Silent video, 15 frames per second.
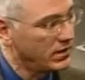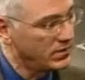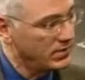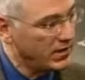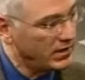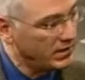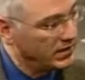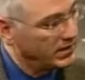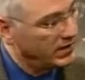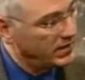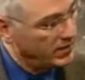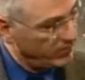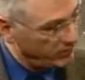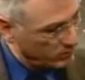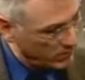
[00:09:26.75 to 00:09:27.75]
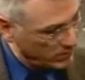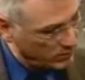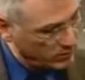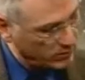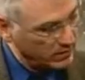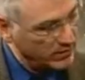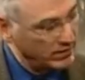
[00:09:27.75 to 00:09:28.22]
And you asked me about
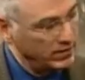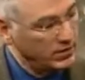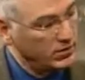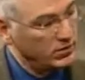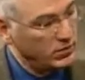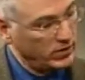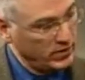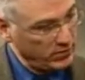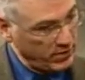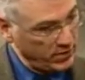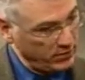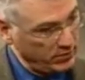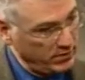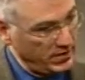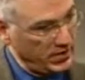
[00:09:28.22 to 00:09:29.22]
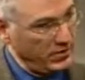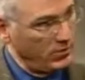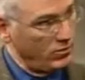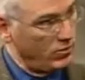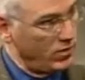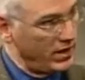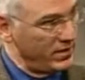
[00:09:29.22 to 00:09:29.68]
what do
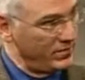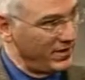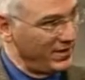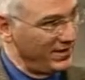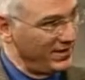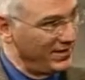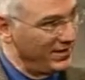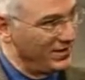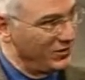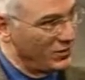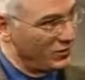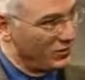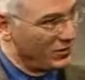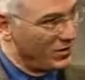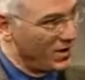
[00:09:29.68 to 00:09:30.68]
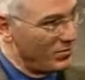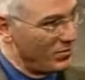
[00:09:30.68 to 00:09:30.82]
I do when they don't want me?